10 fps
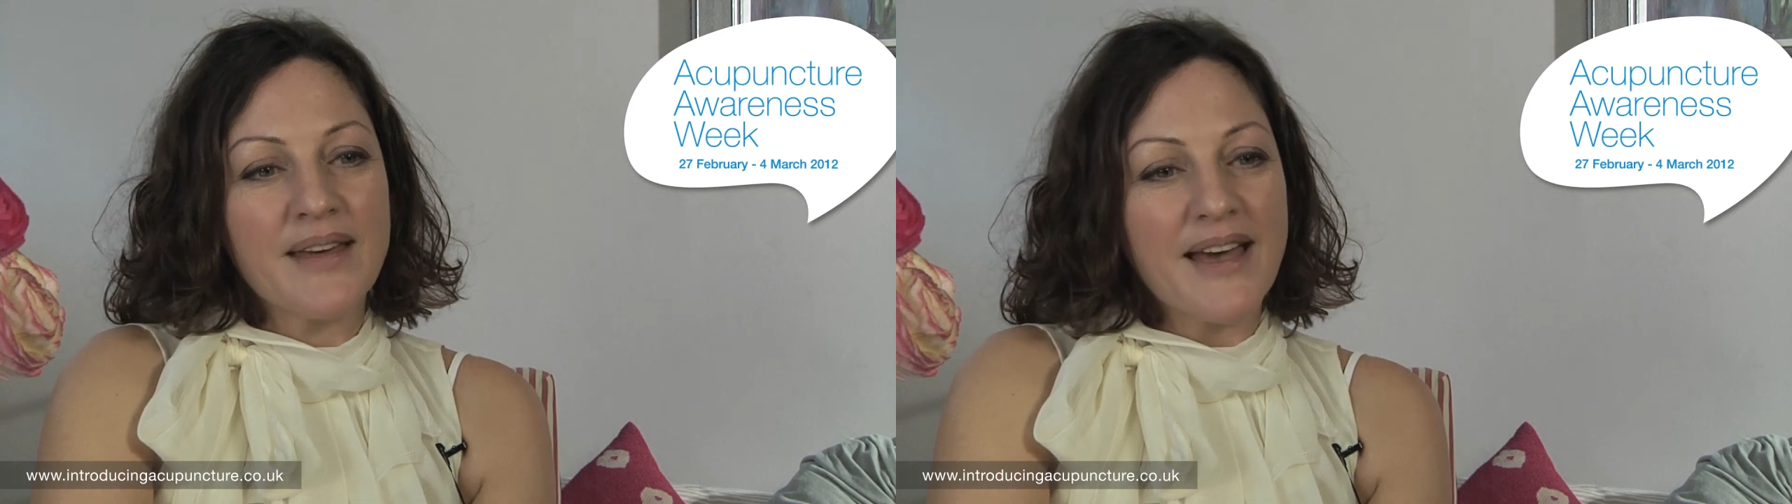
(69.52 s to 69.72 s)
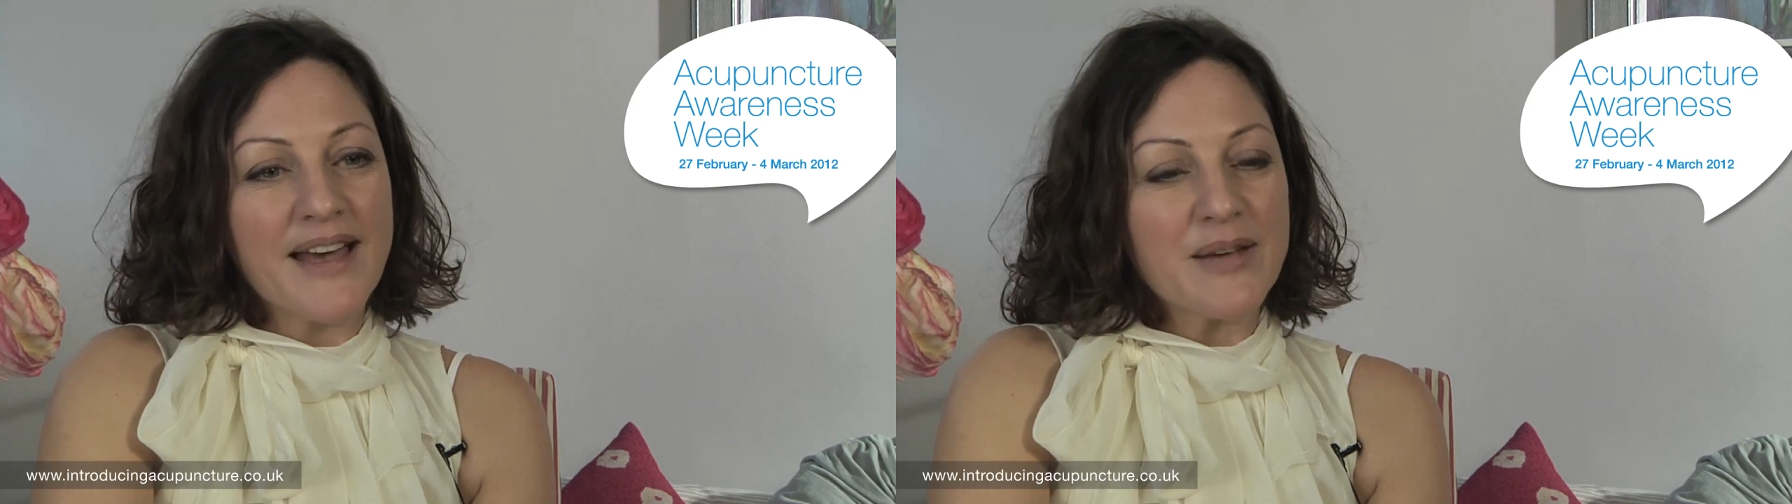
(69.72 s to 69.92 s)

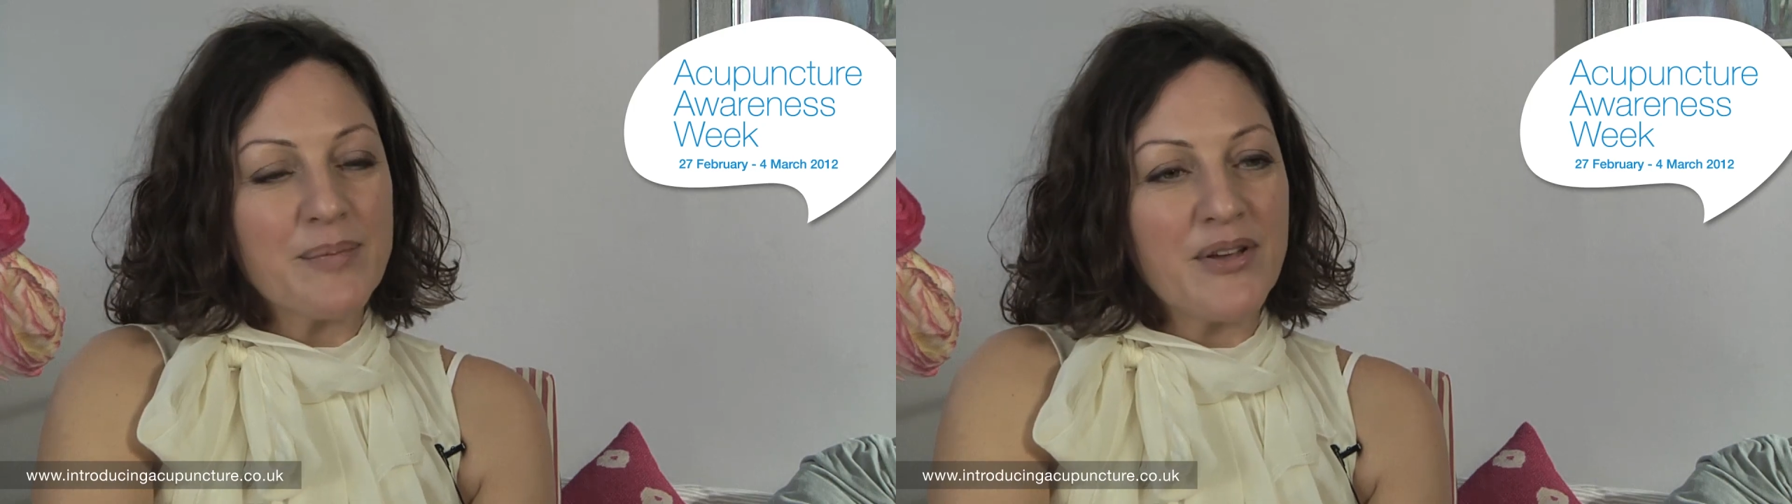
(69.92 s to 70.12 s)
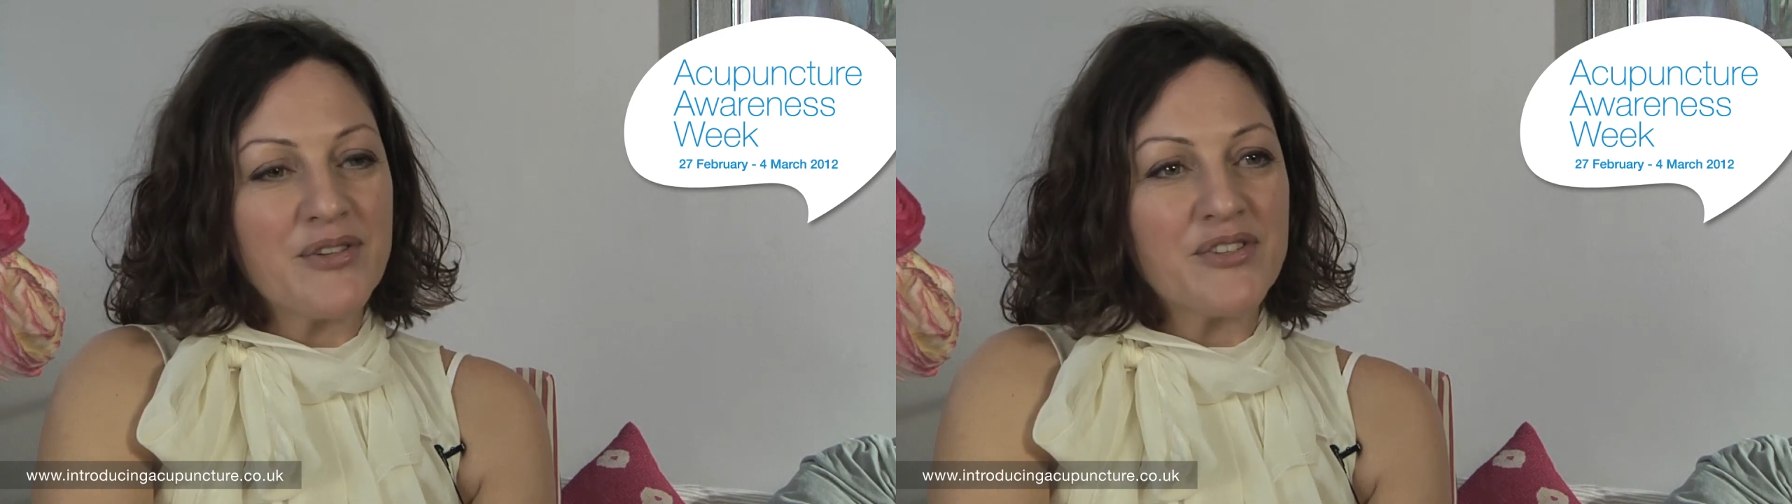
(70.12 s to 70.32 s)

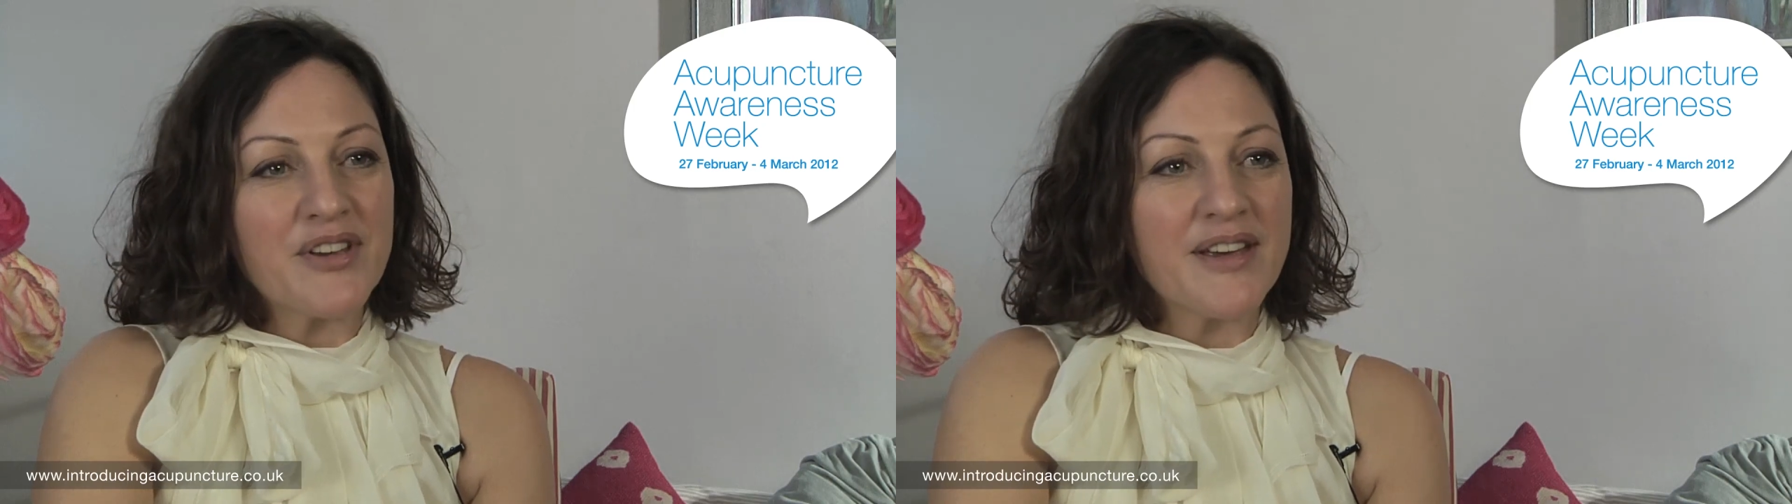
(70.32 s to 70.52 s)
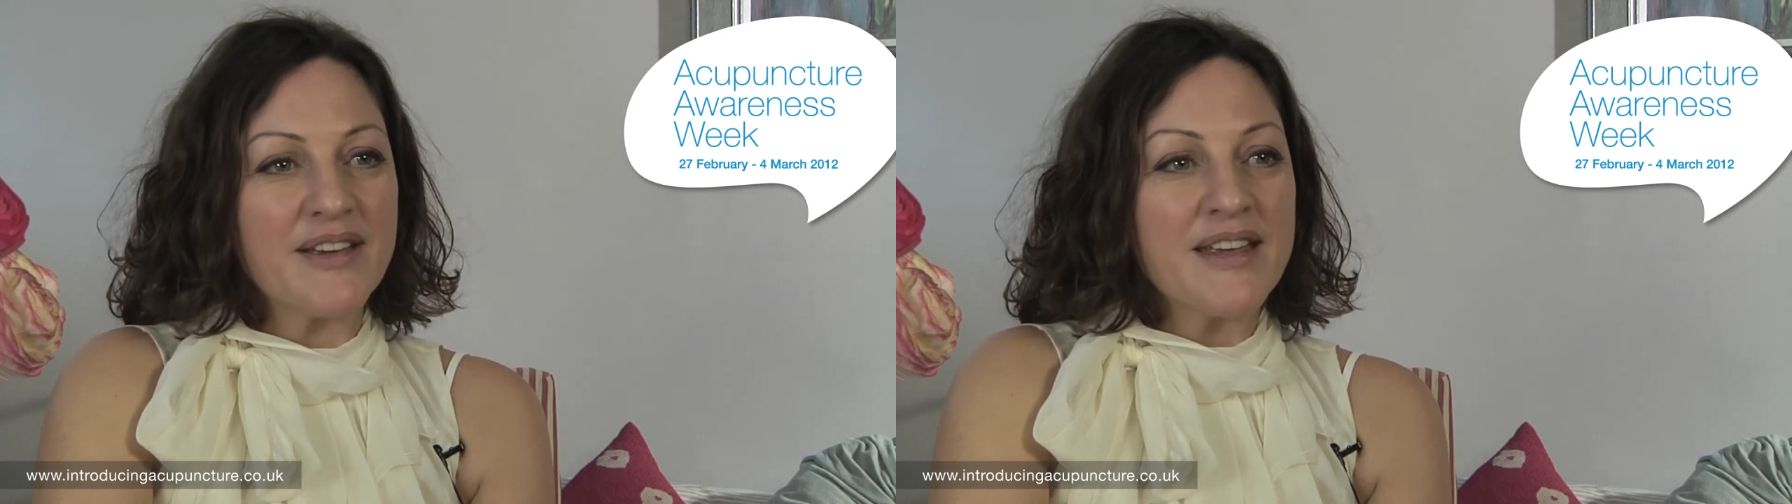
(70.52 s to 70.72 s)

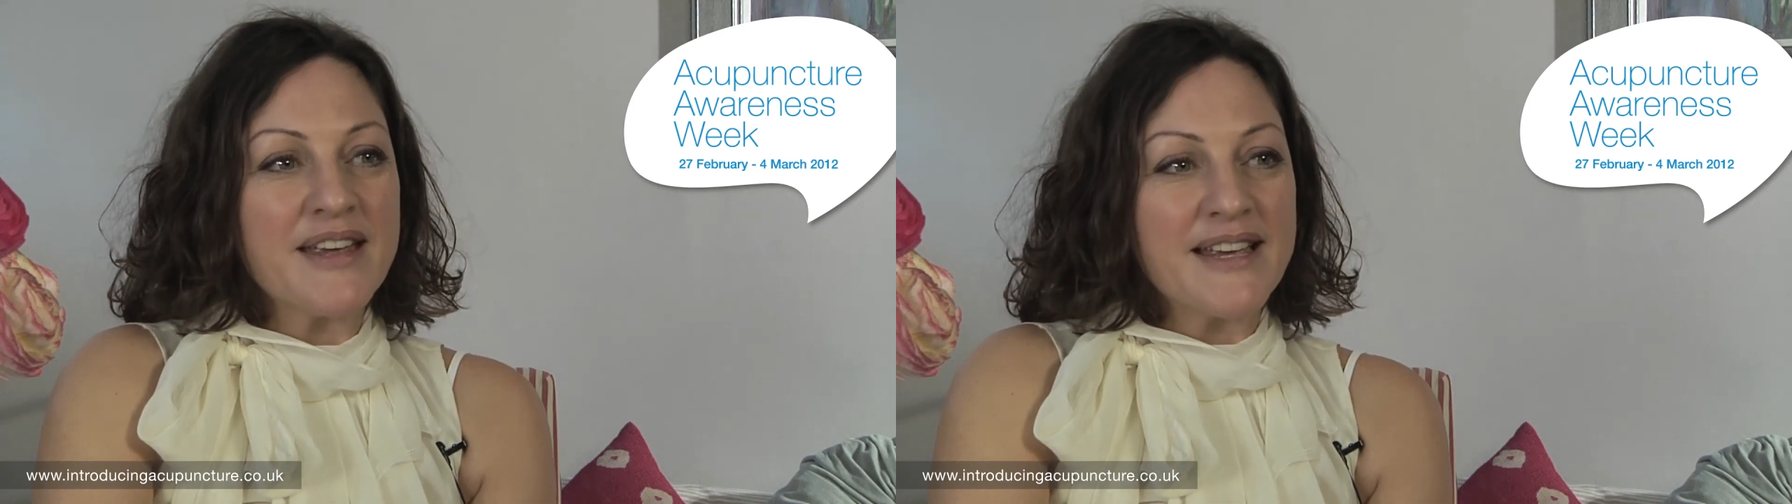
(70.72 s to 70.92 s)
Acupuncture